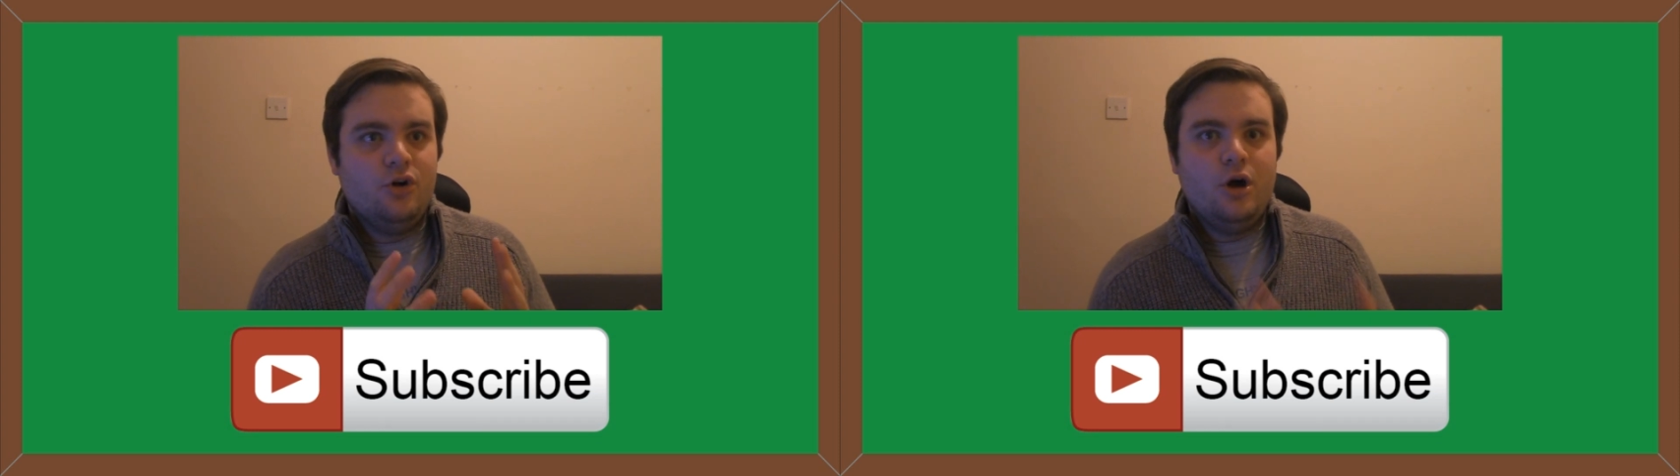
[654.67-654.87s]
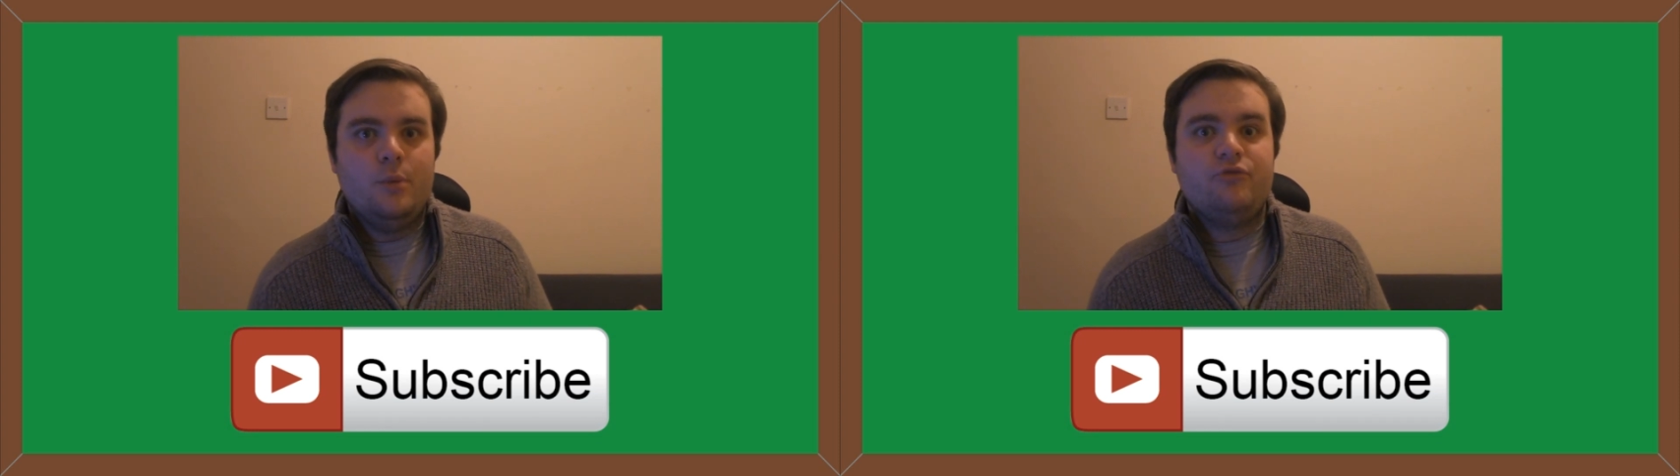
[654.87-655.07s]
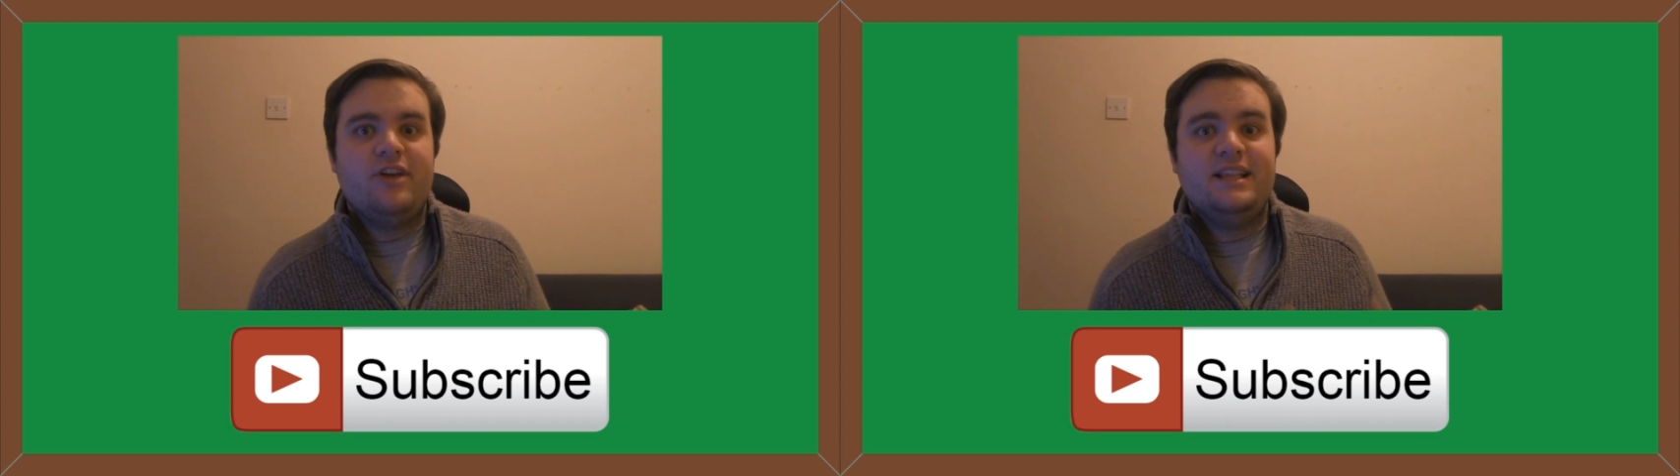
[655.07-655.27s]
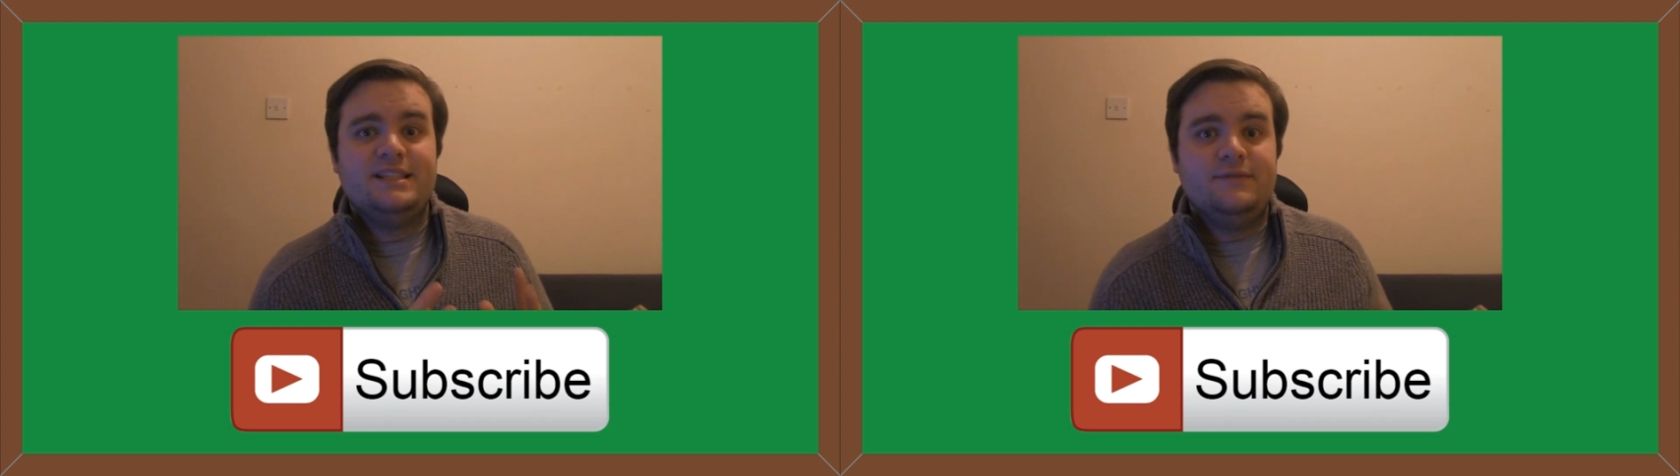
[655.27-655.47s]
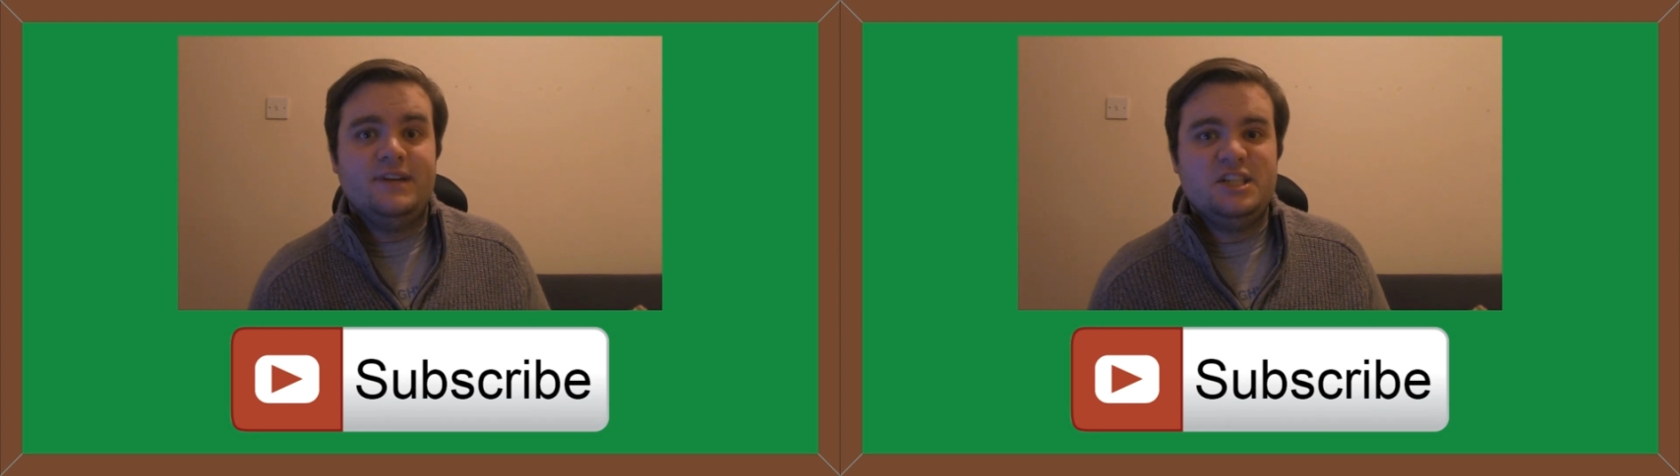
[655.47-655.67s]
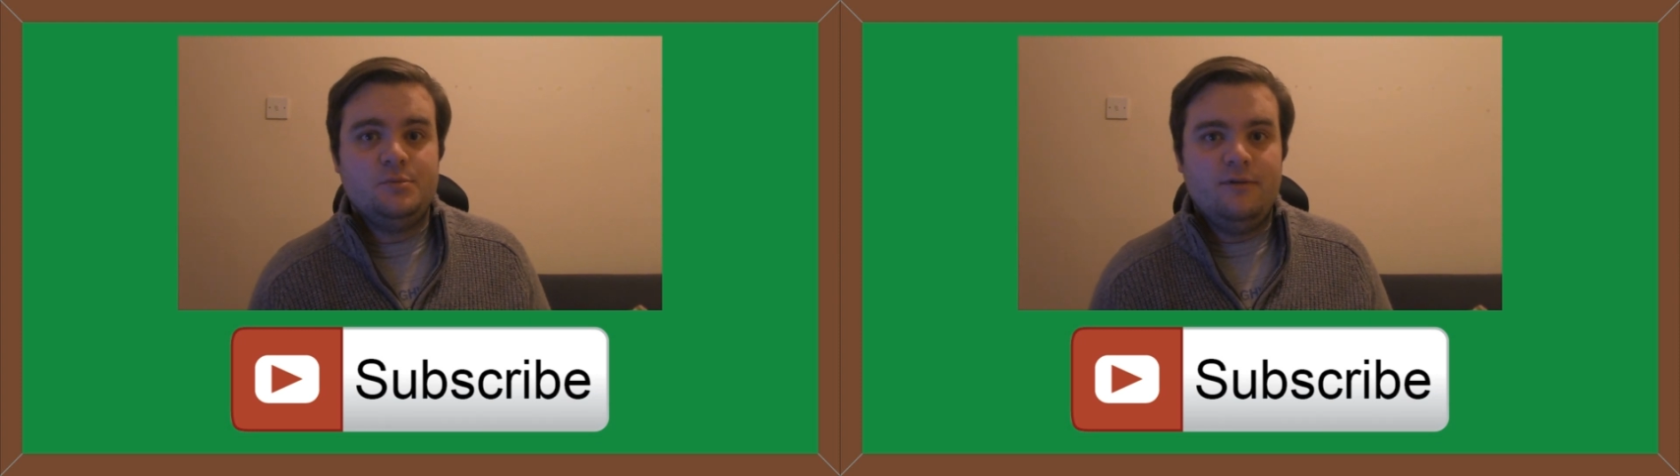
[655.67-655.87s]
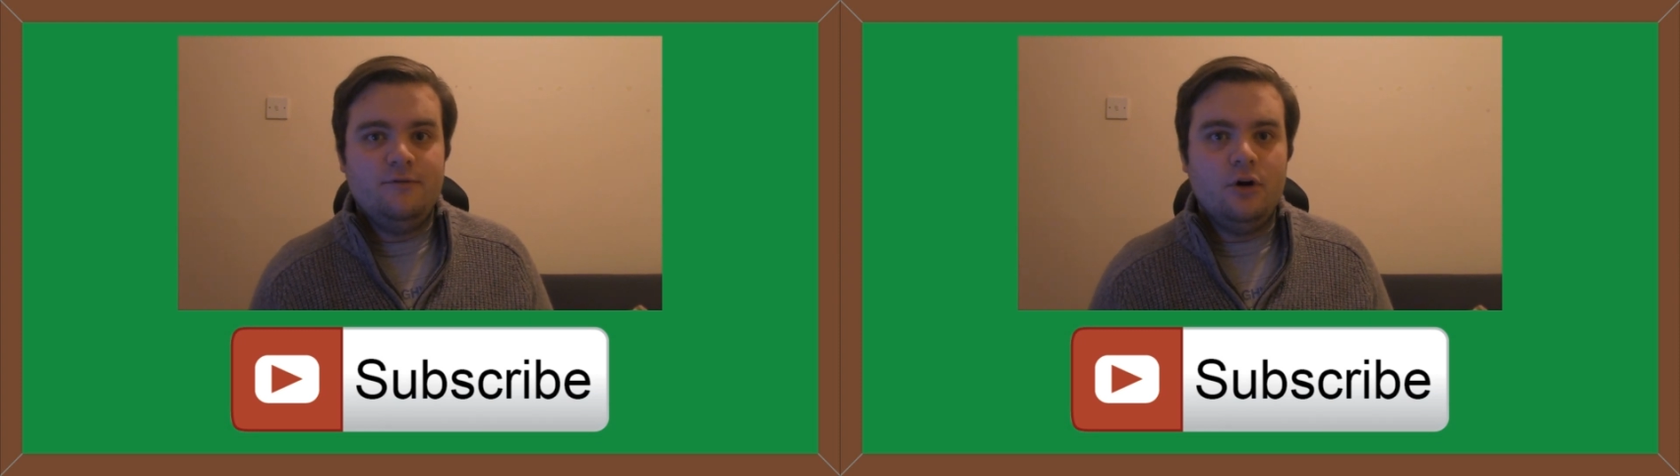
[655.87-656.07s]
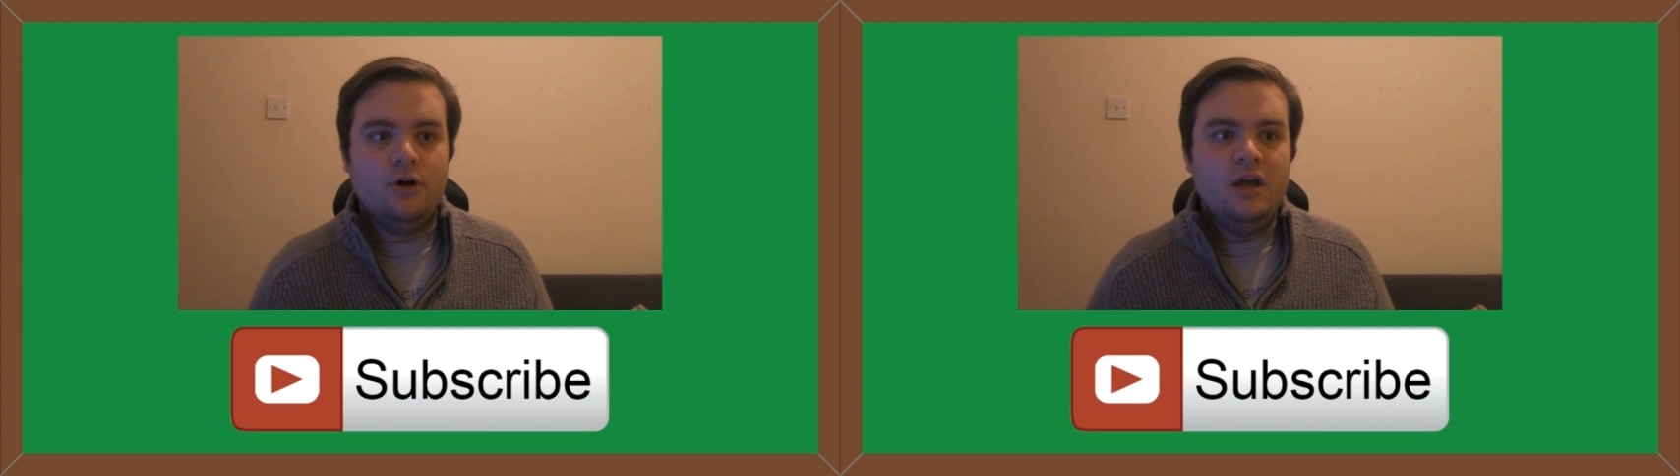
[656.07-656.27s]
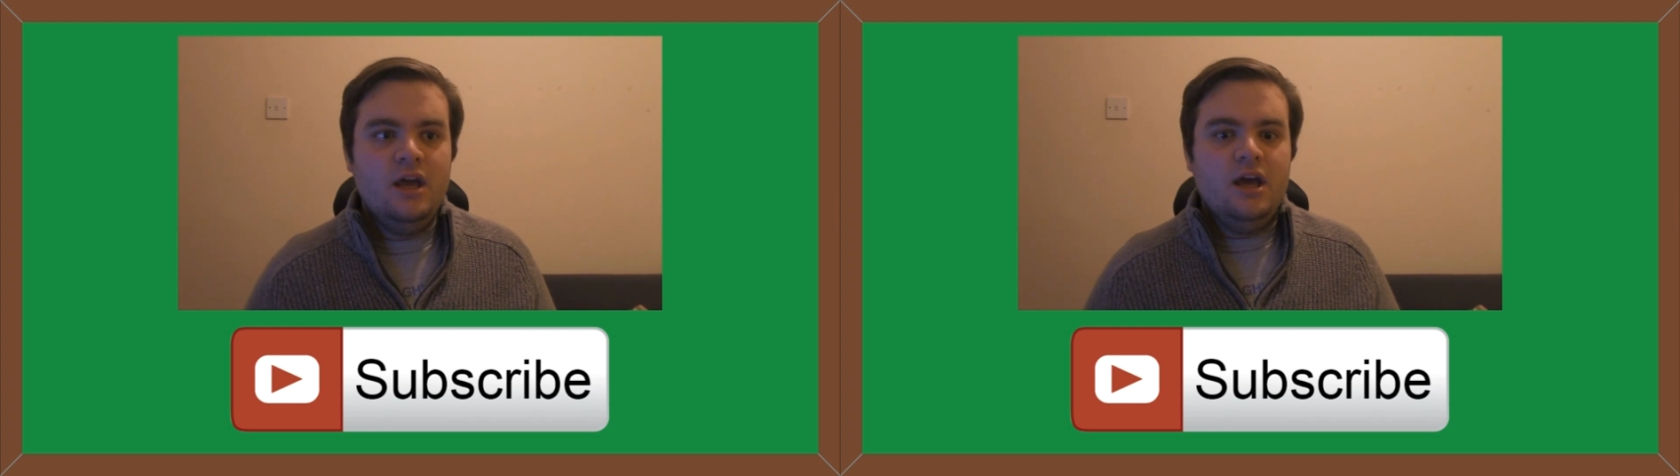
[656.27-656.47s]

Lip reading: comprehensive list before